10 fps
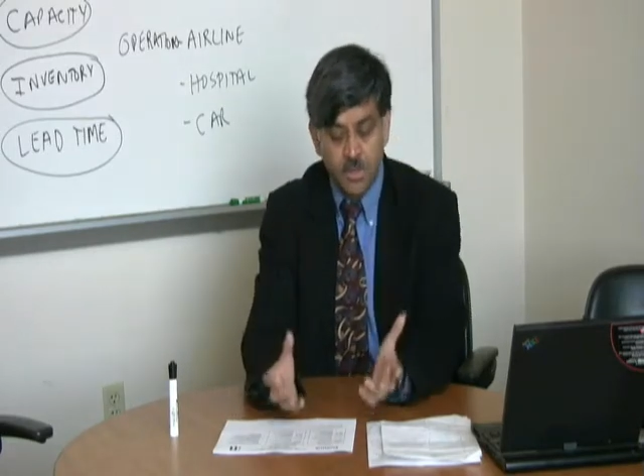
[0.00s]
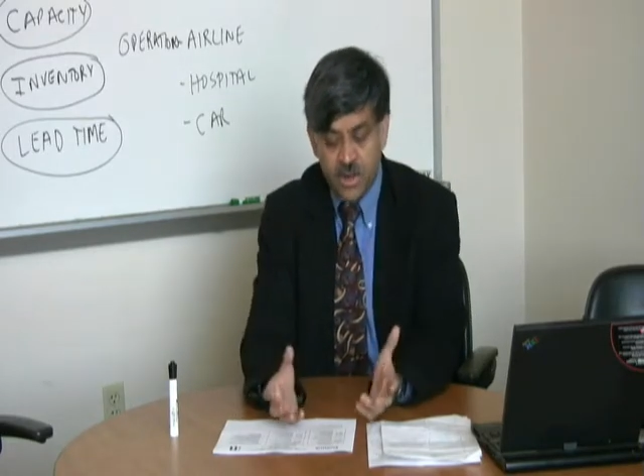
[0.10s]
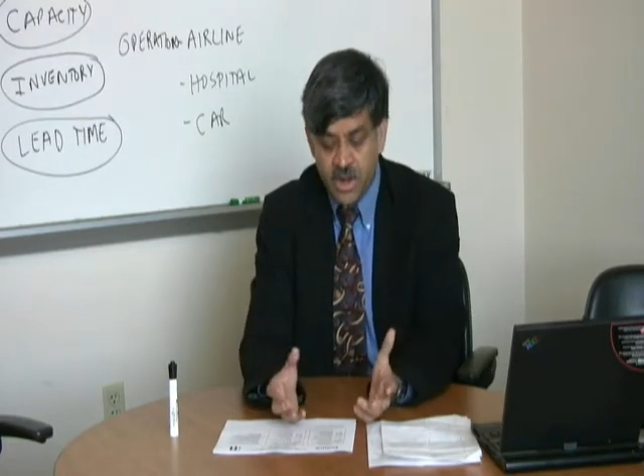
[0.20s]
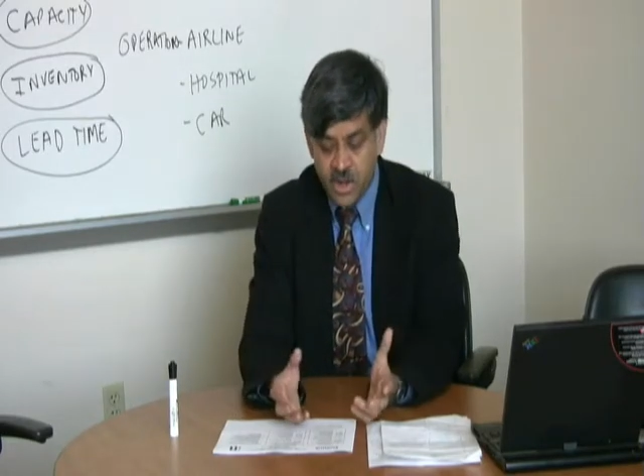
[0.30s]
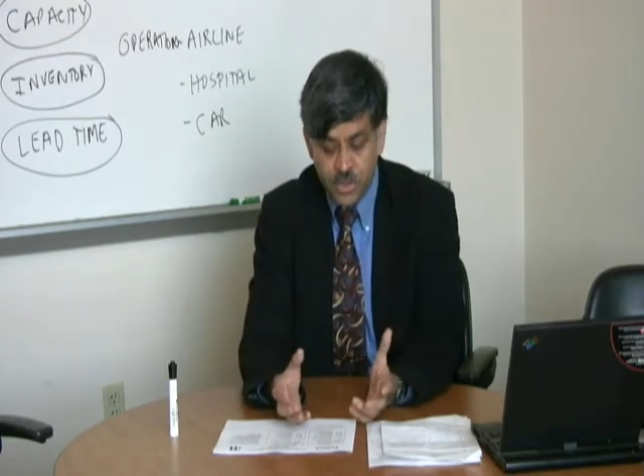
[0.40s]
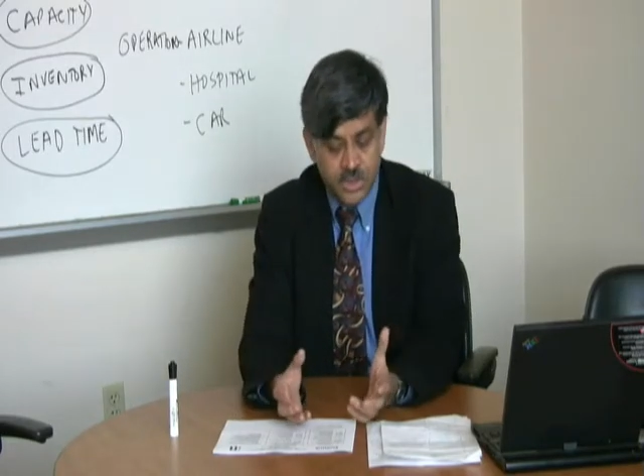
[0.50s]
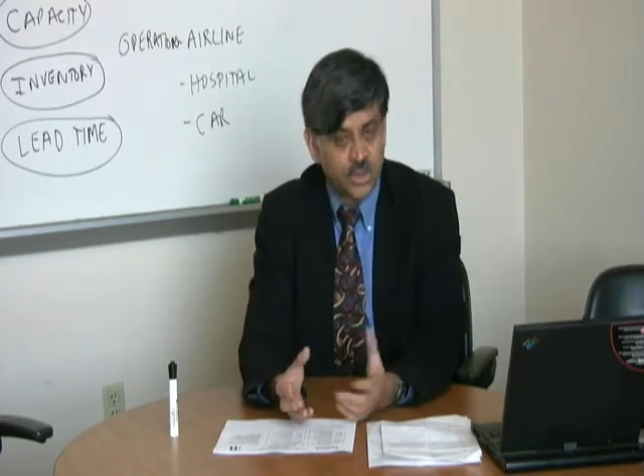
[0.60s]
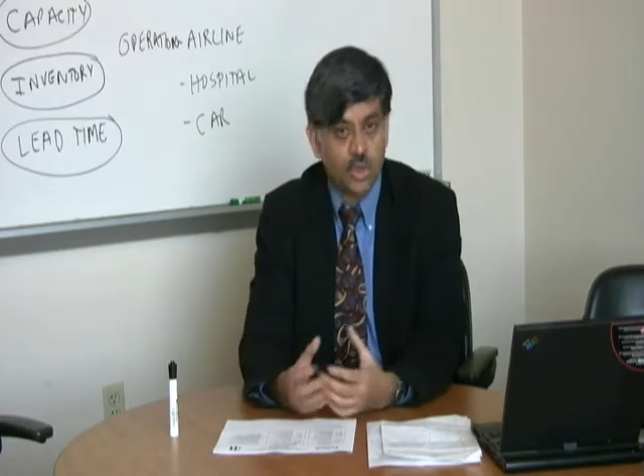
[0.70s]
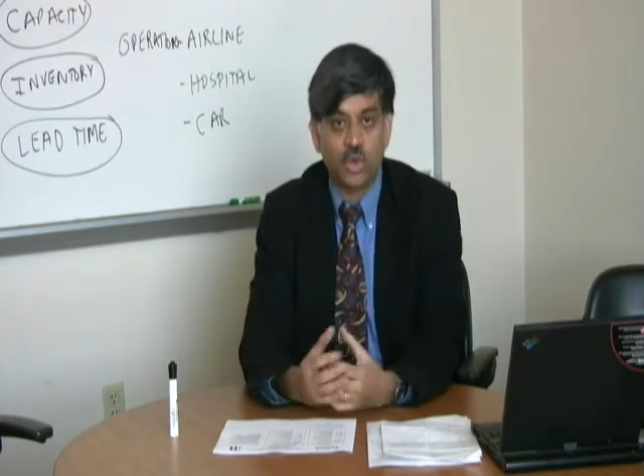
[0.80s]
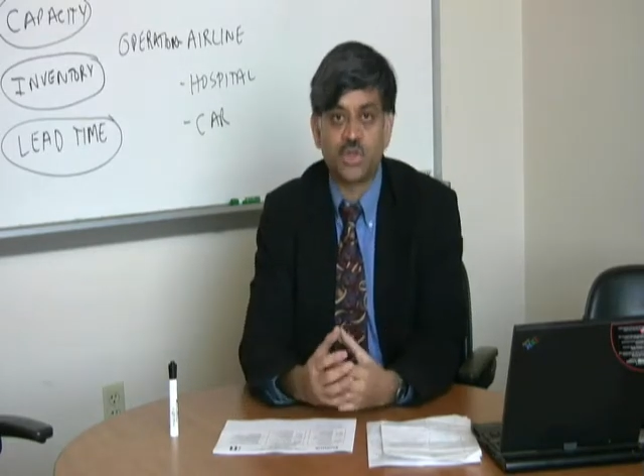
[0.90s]

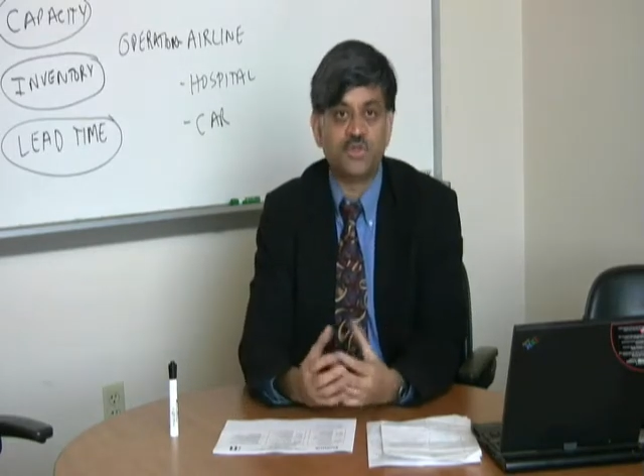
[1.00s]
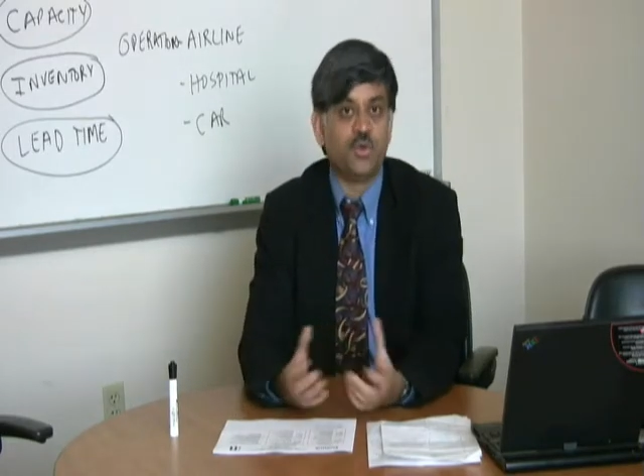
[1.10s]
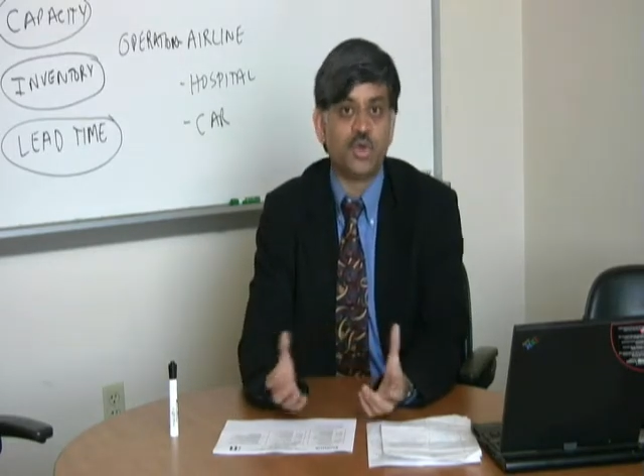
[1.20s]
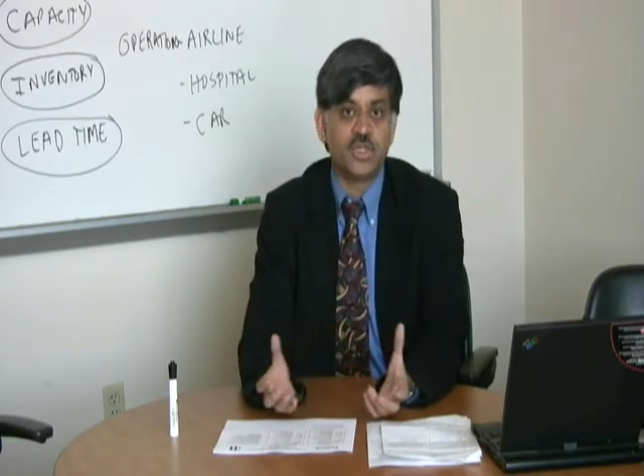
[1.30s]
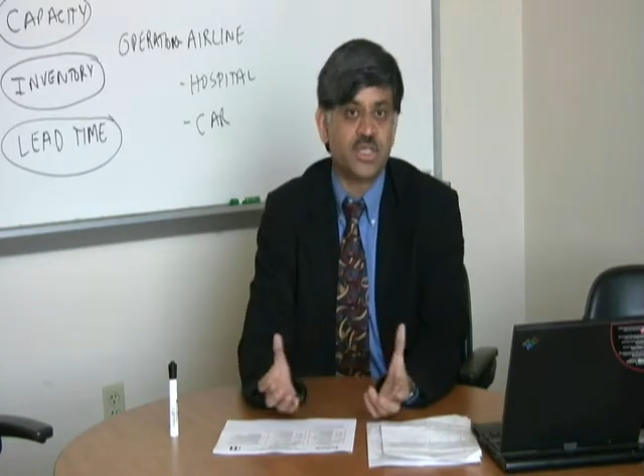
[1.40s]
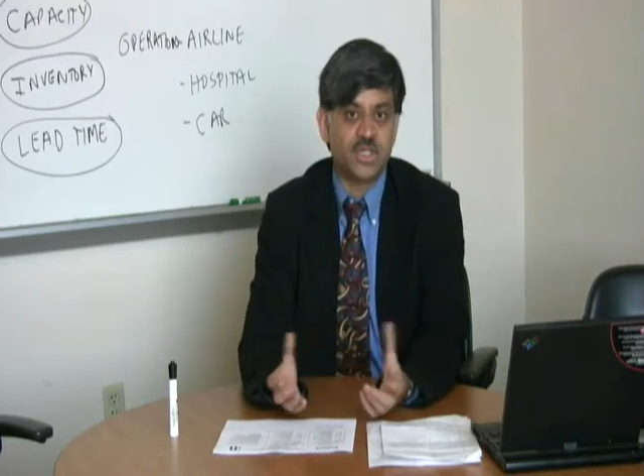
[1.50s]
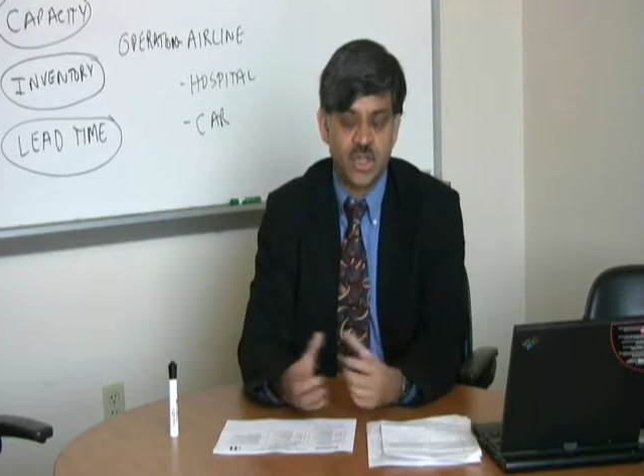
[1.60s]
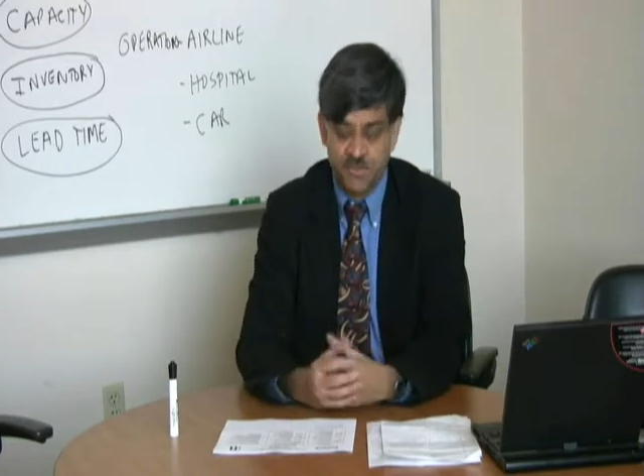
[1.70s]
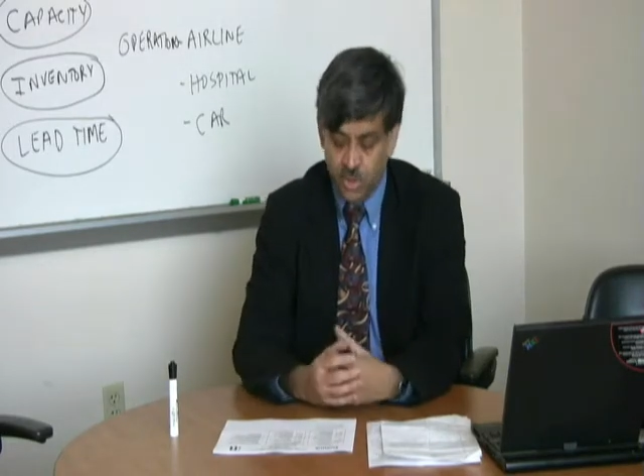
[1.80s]
prerequisite course of 460.